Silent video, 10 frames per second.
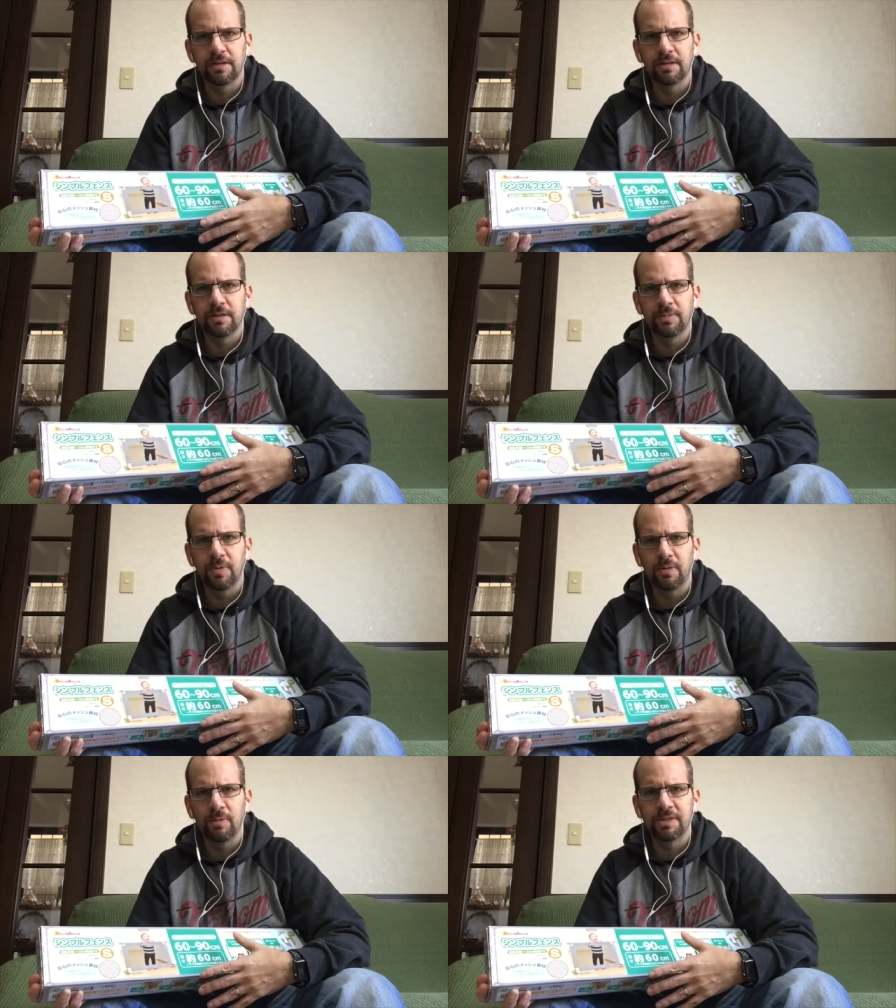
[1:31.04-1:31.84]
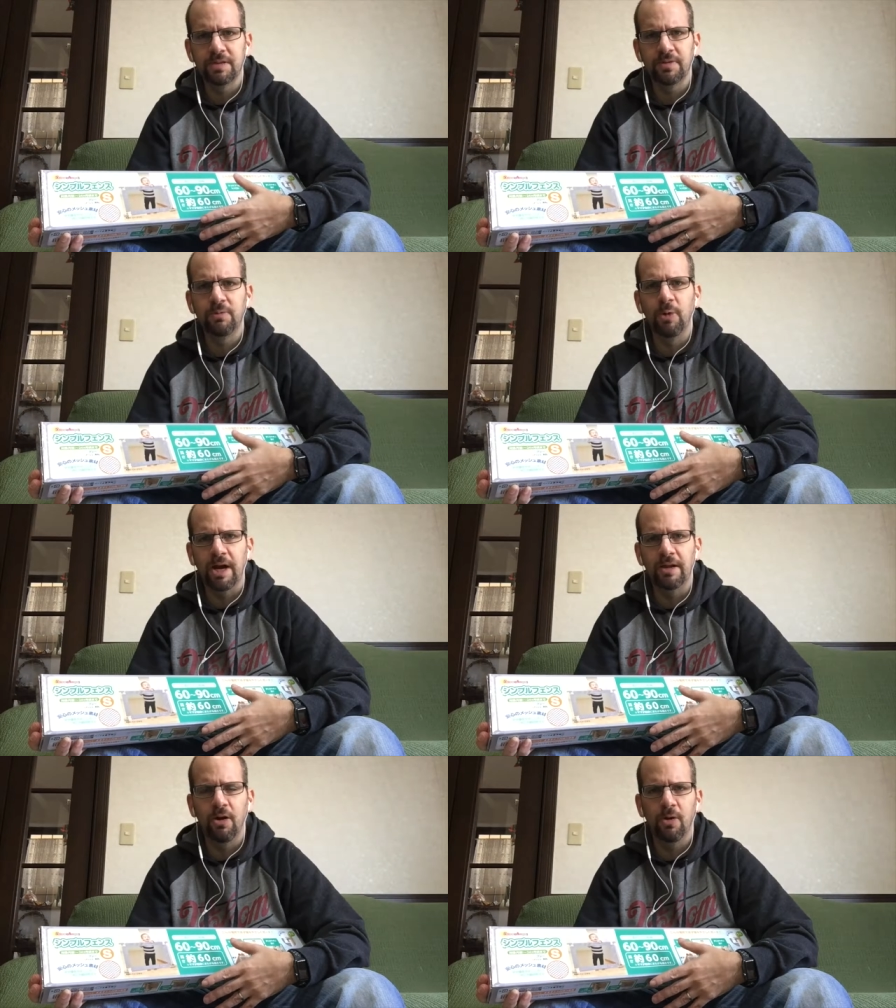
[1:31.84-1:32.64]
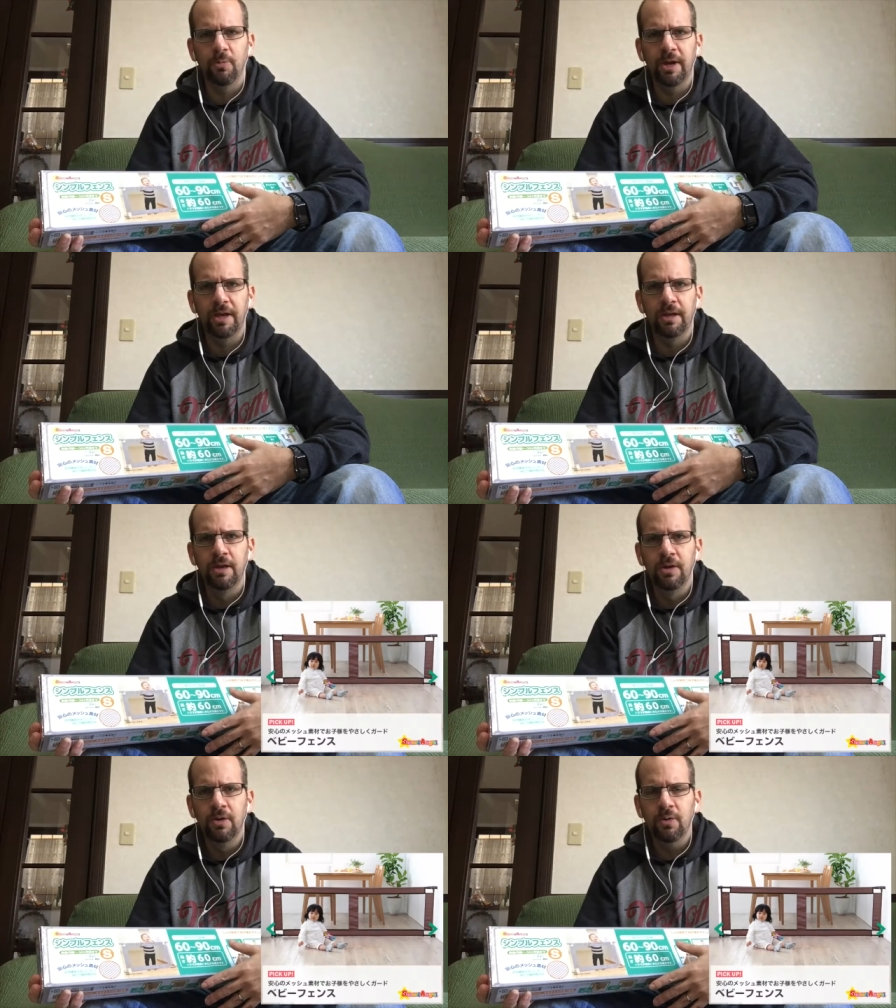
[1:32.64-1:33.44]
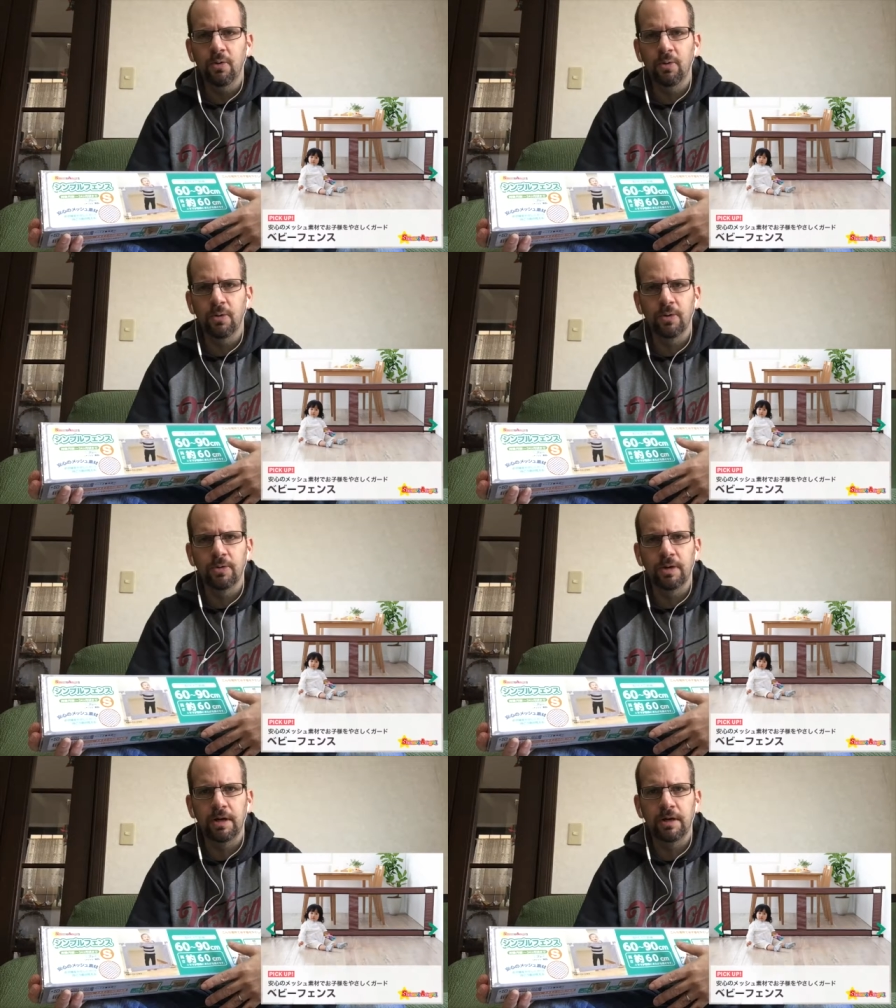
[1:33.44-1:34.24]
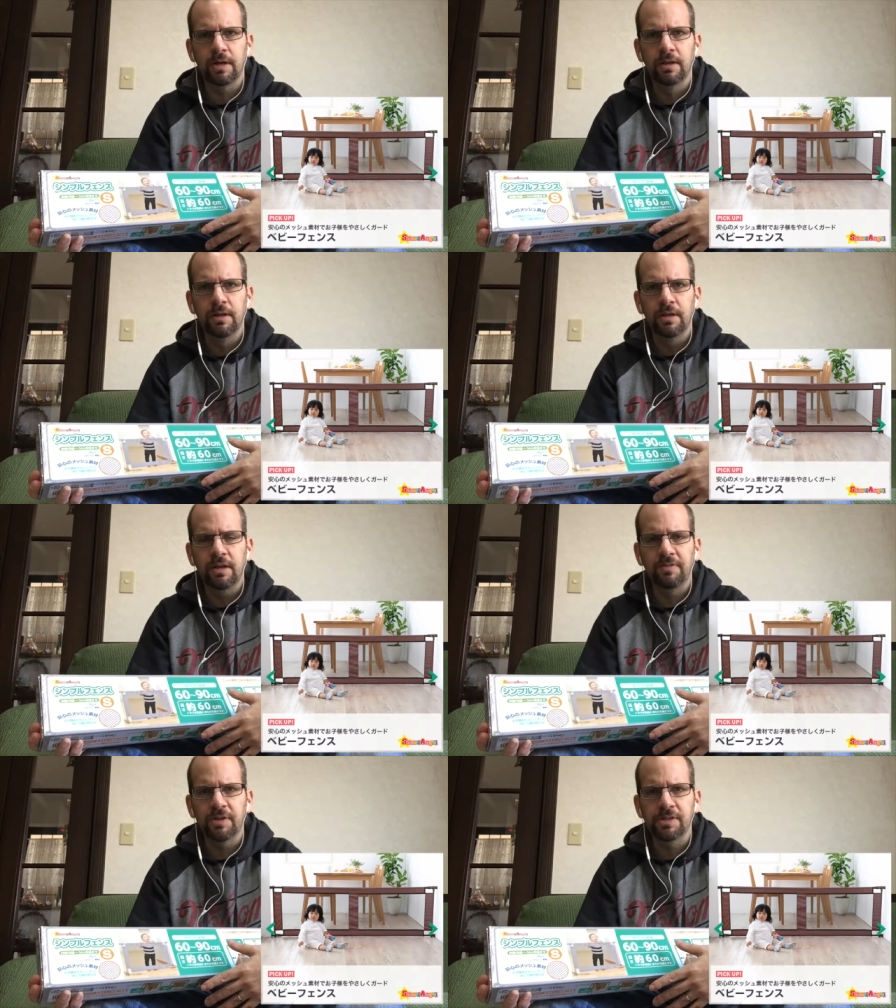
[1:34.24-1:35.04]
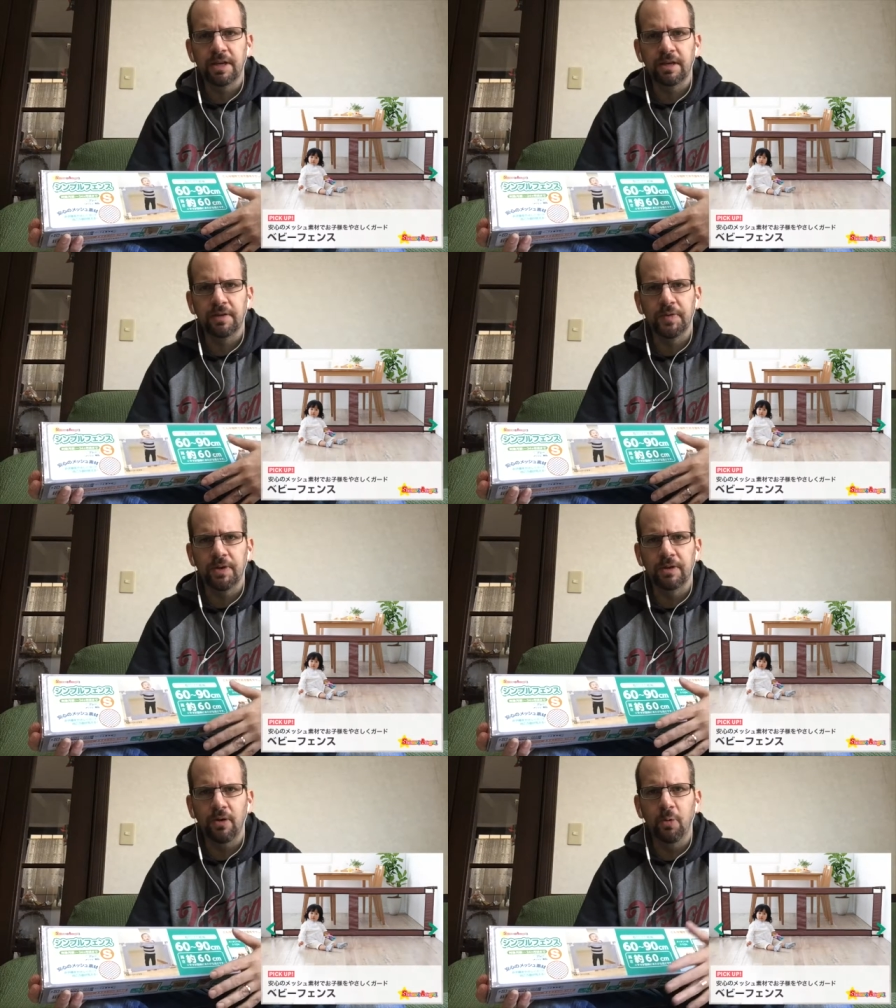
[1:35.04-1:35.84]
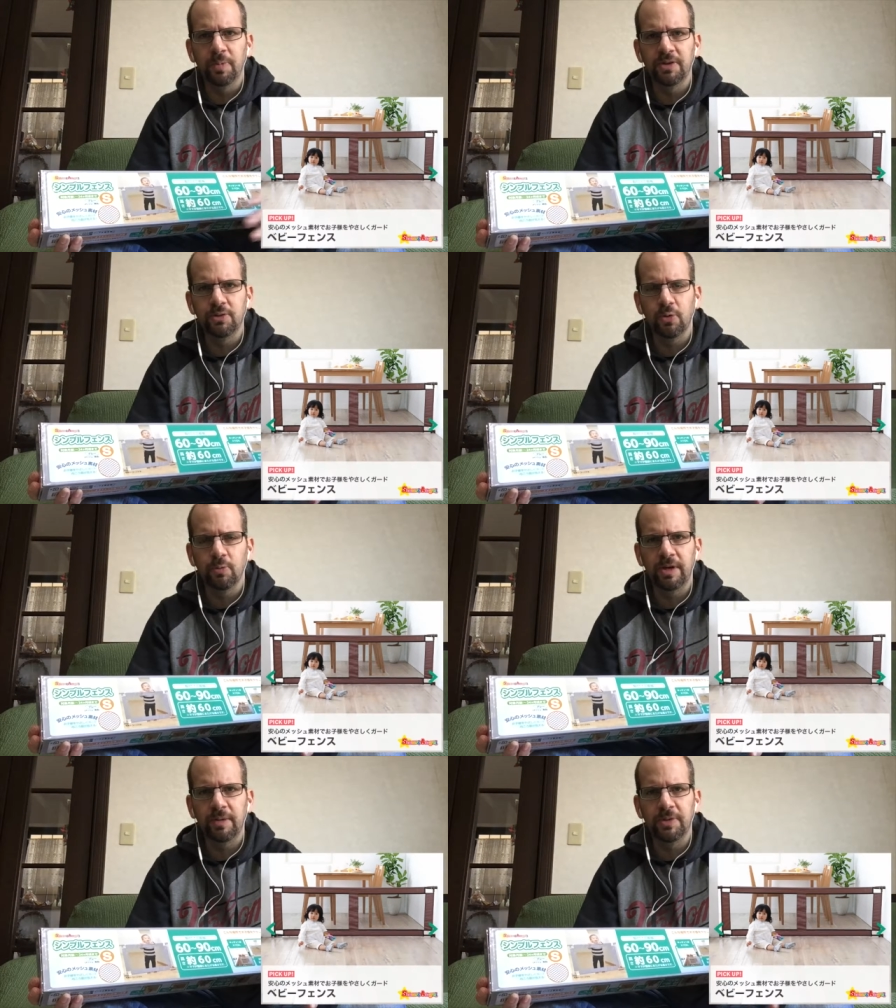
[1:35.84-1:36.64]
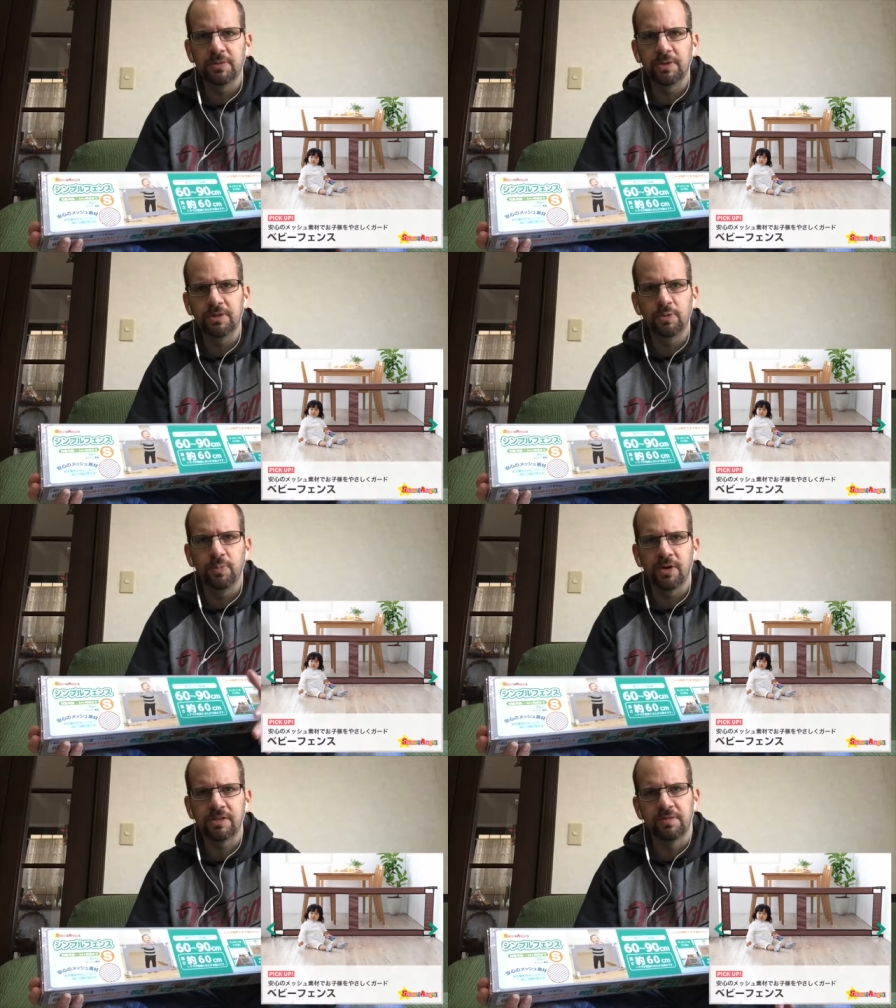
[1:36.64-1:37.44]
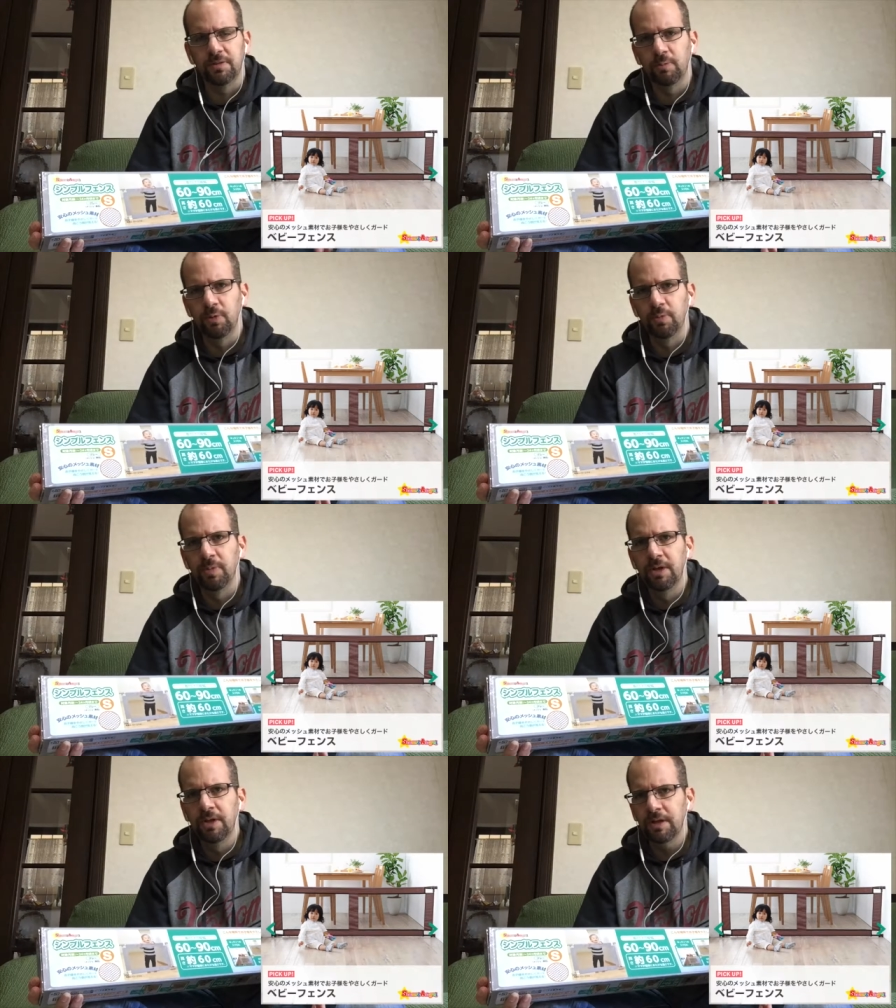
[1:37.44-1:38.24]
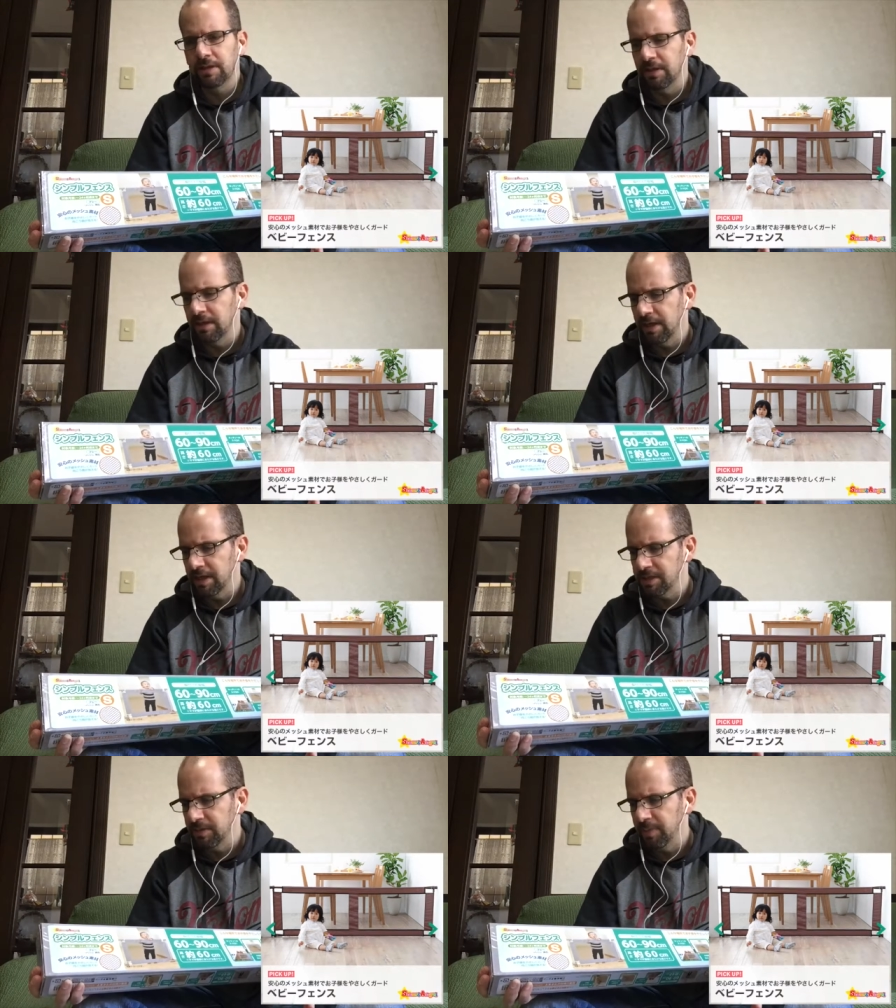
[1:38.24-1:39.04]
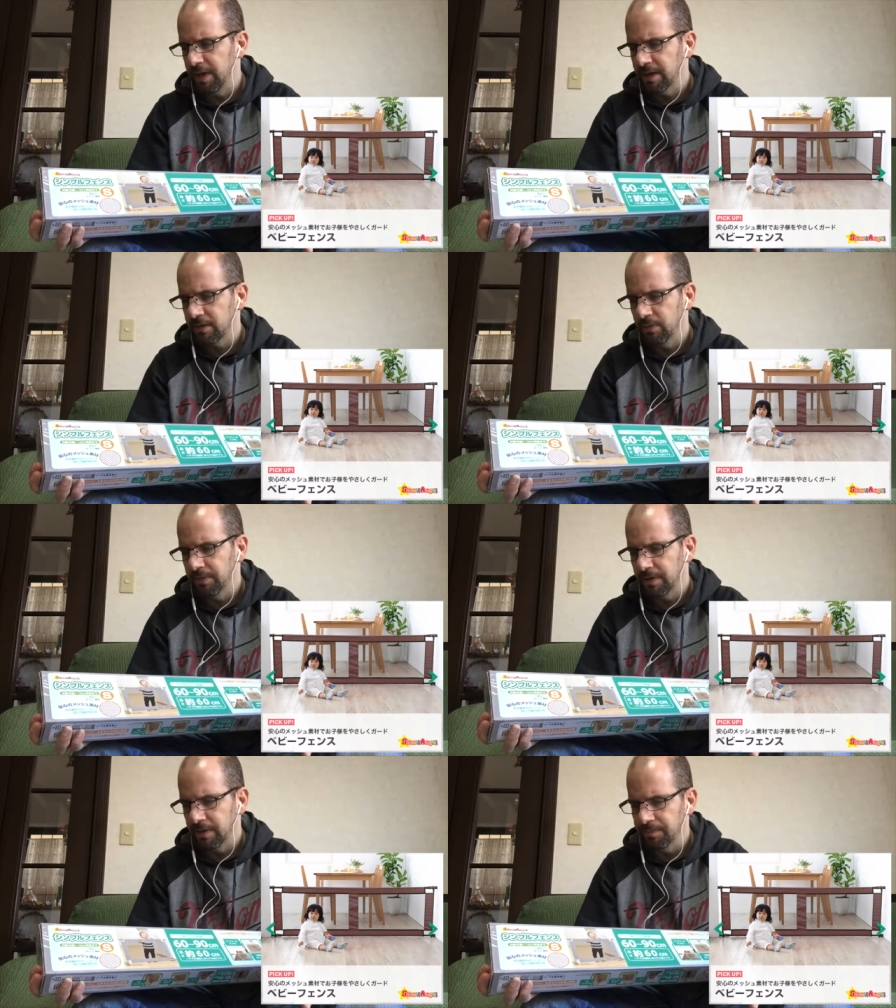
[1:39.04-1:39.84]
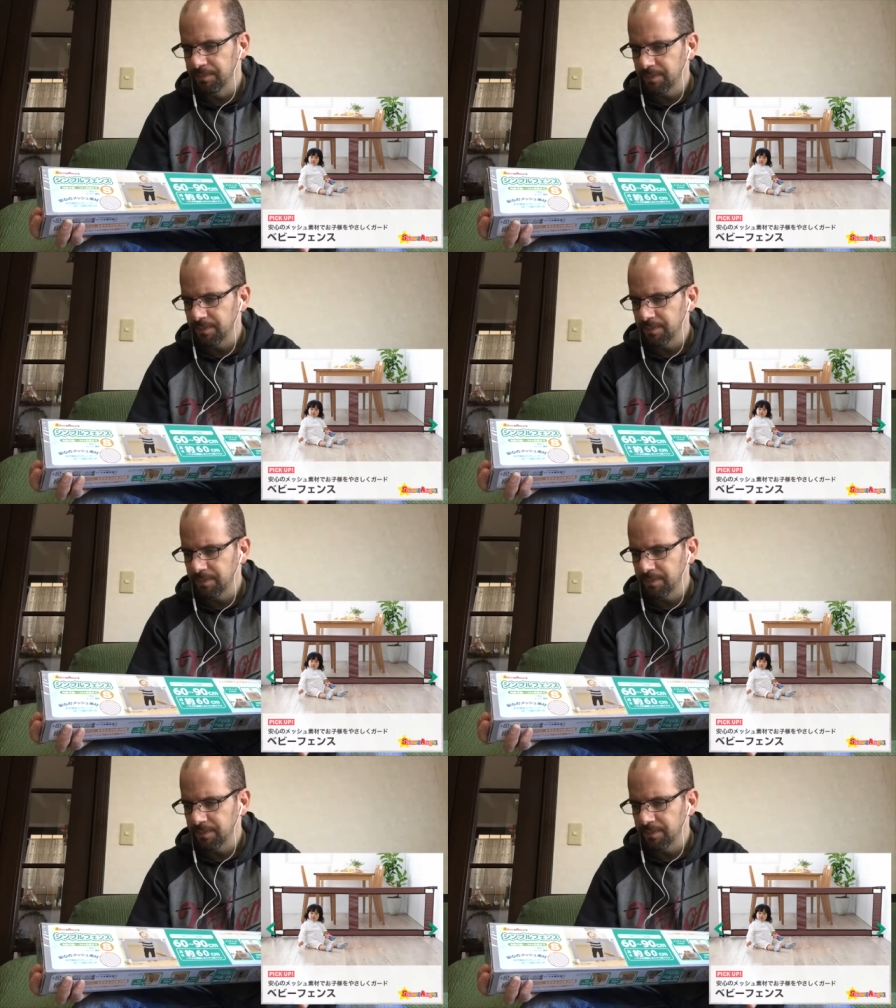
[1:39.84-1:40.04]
a relatively wide hallway, or if there's like an open doorway between two parts of a room, it can actually block the whole thing.